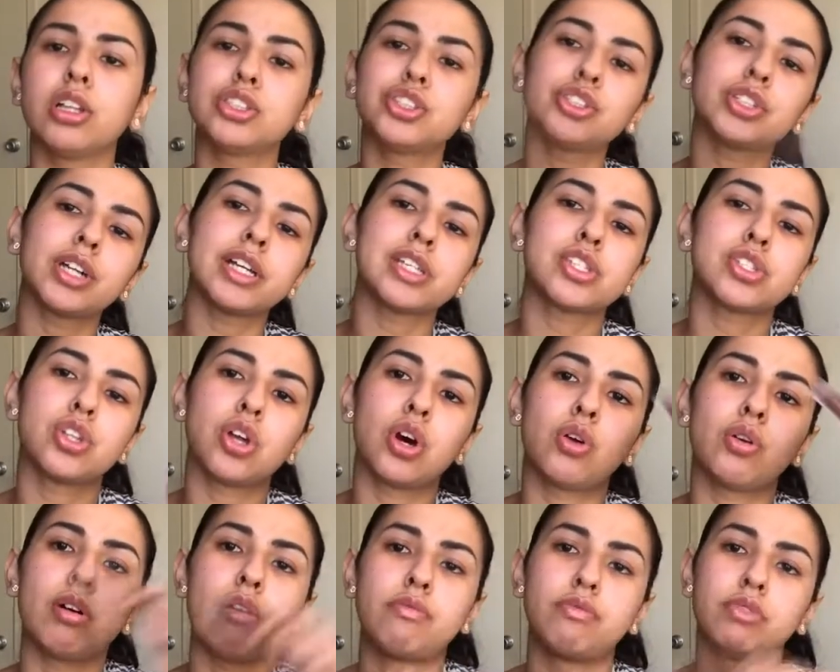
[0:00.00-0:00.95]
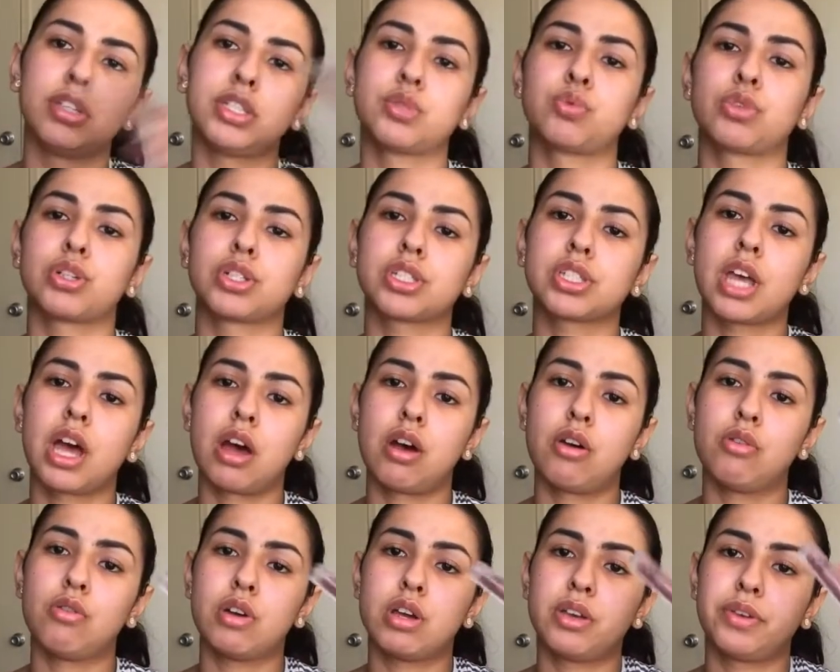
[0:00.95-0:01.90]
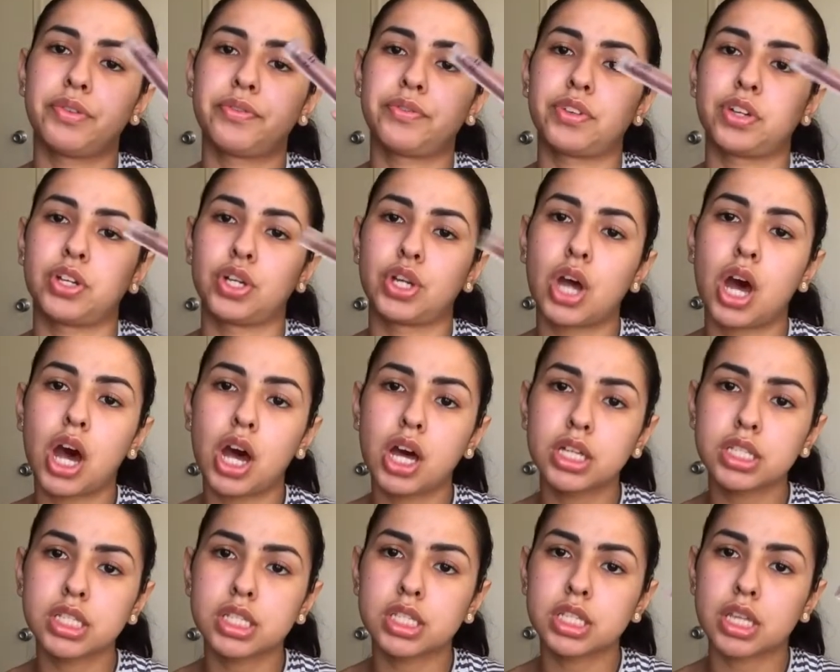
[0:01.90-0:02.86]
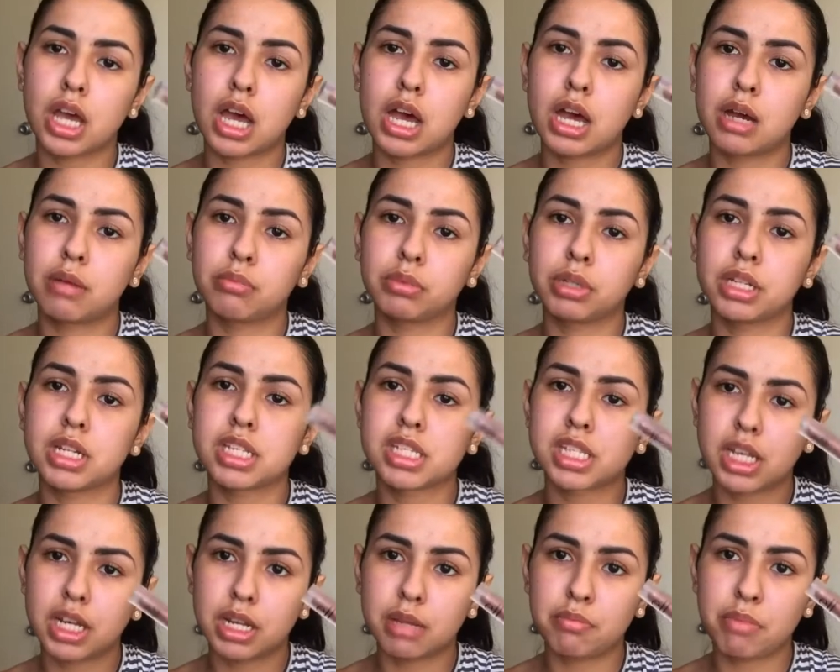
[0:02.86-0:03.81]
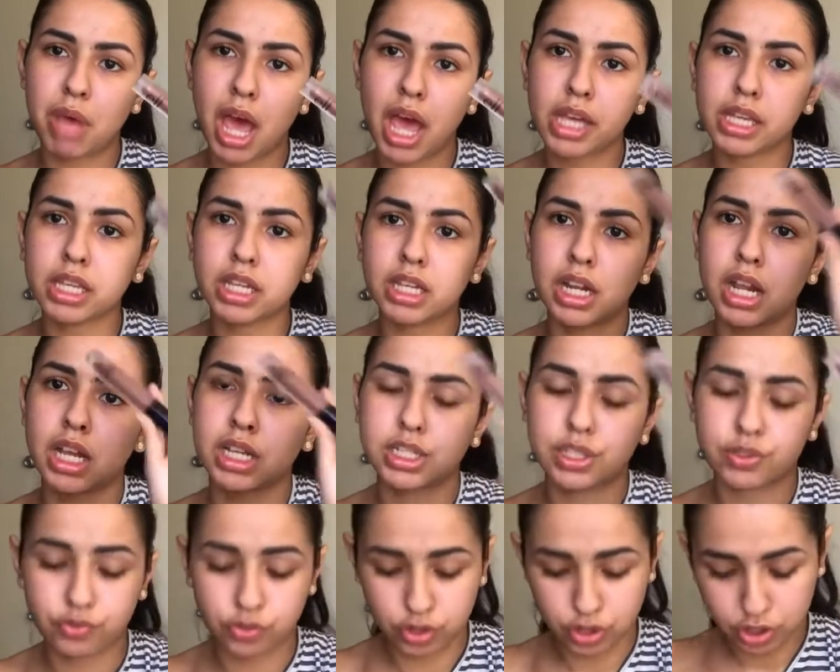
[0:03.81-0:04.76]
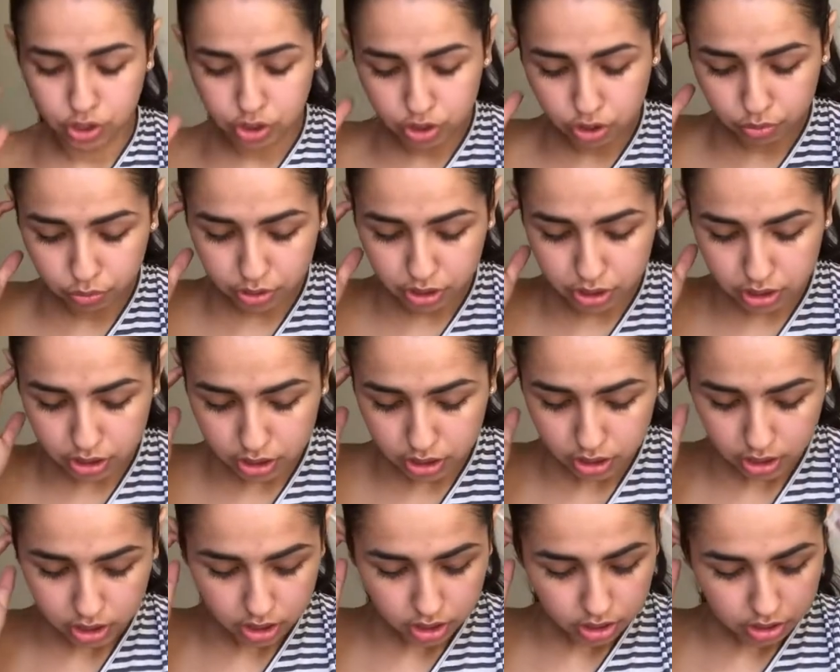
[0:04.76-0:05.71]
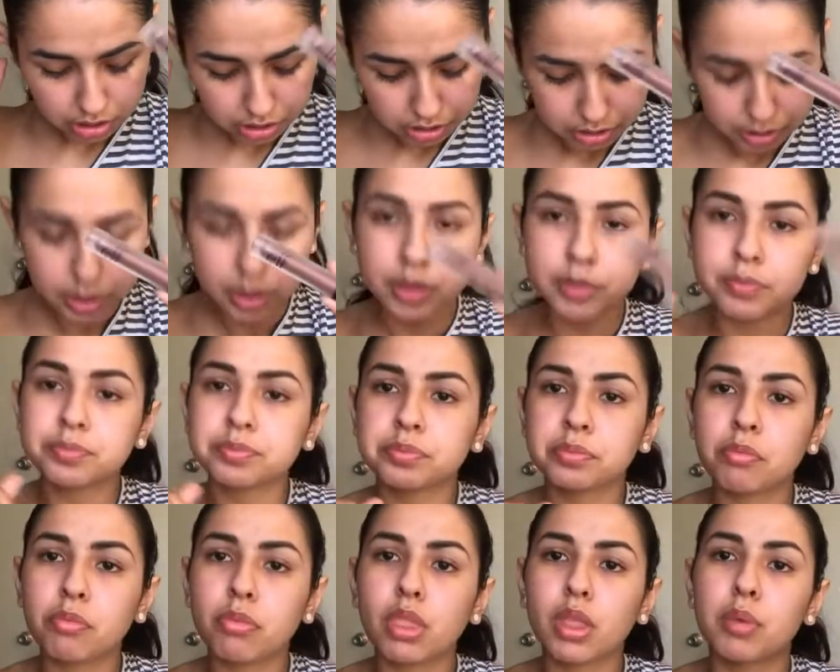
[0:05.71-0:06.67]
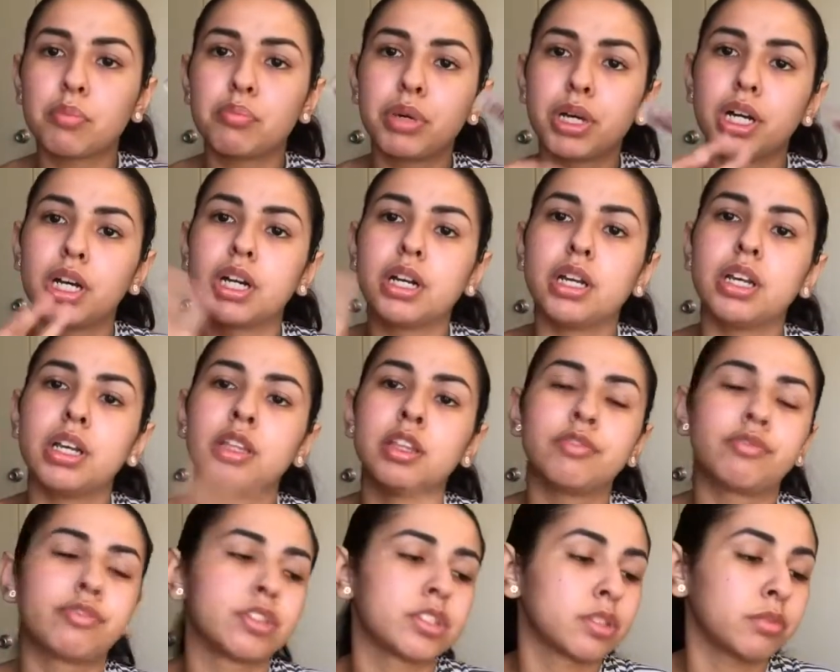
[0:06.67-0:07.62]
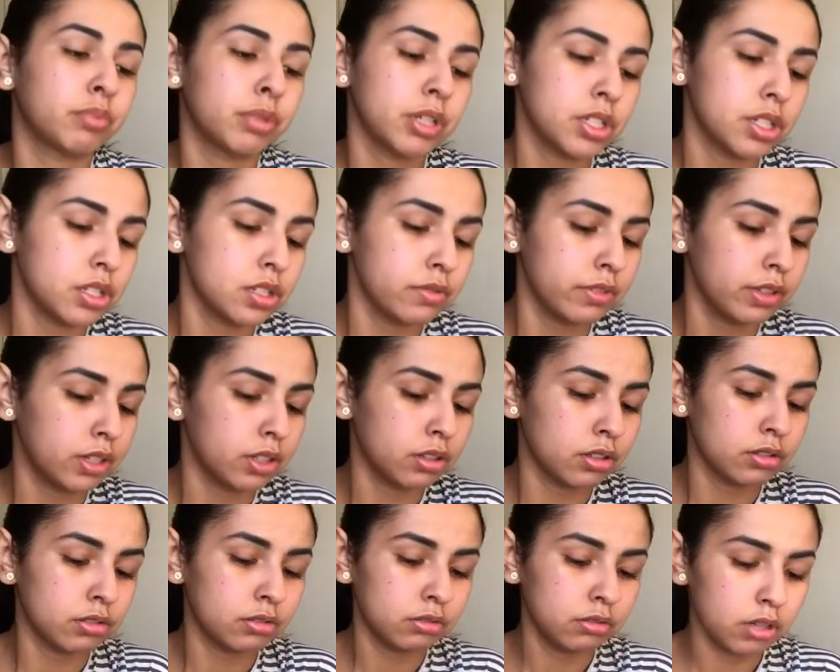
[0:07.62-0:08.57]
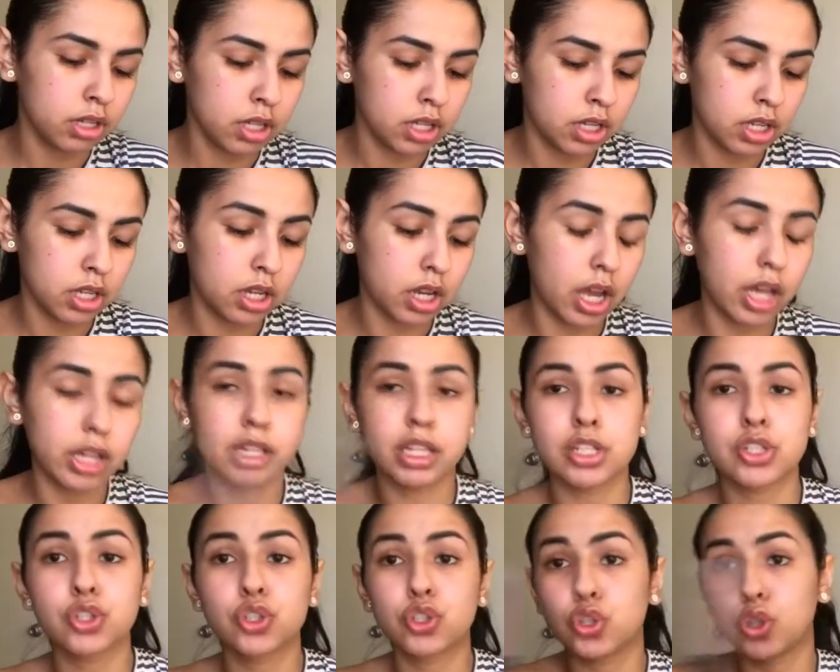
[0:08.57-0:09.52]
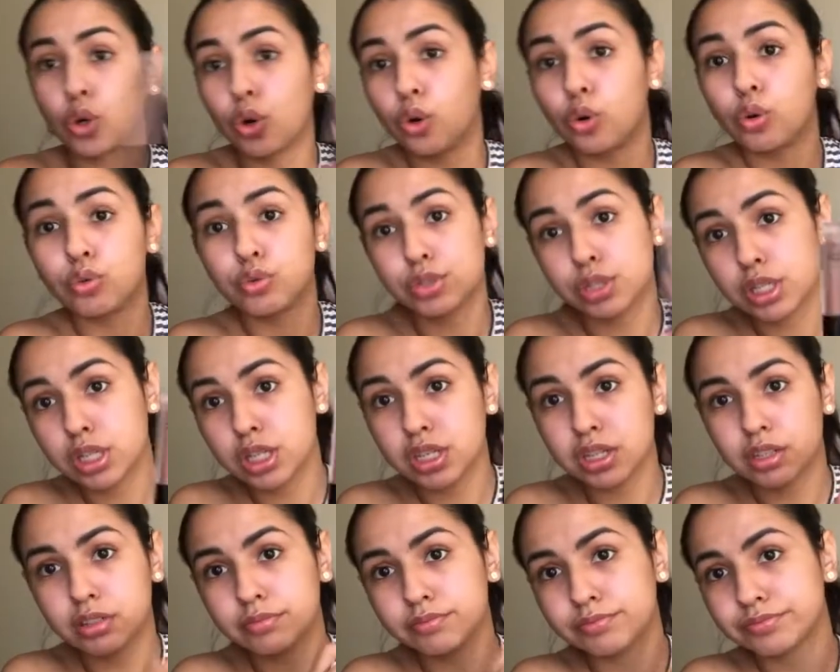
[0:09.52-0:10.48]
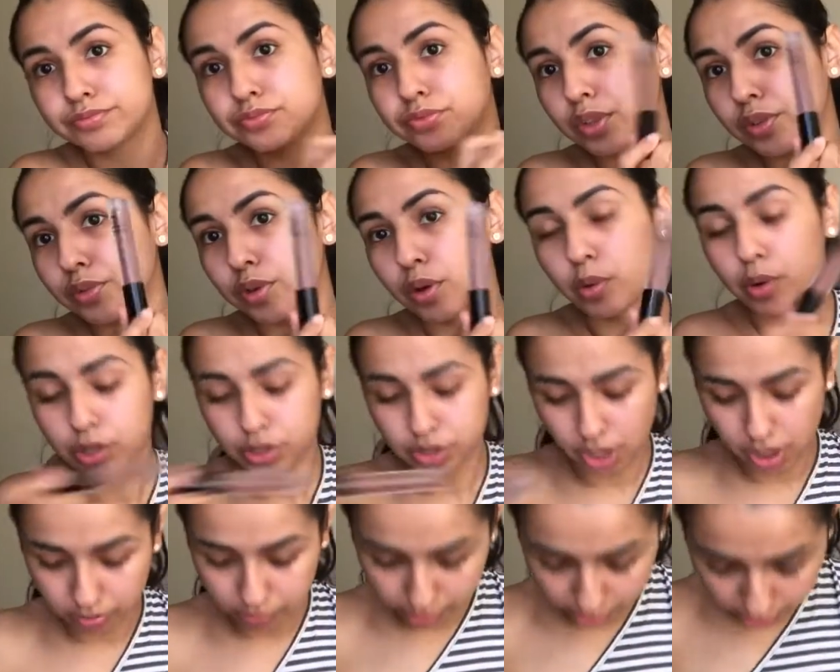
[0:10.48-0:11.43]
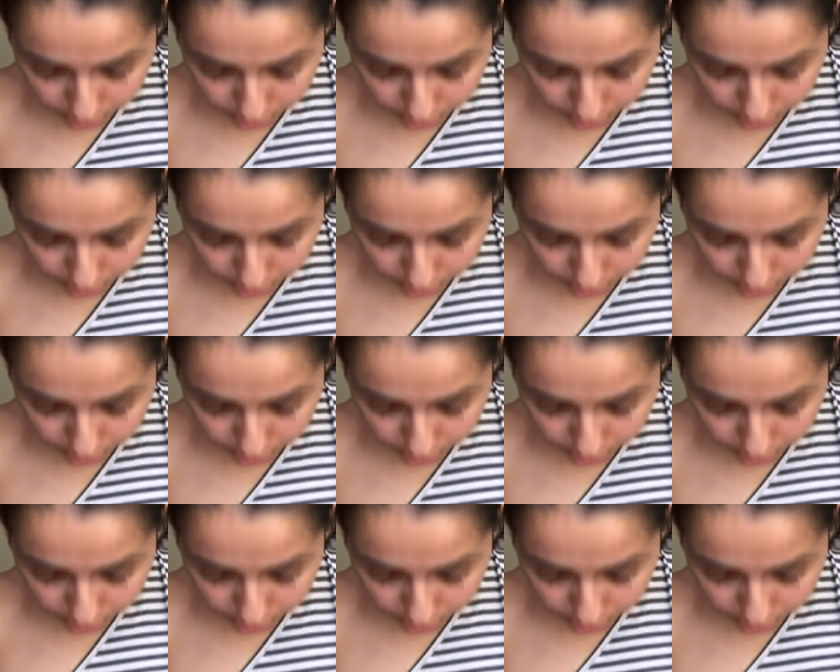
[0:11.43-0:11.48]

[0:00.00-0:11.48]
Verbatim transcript: let you guys know if this works out. If um, not, I'm going to send it back and ask for a new one. But in the first impressions video, I guess you'll see if it worked out or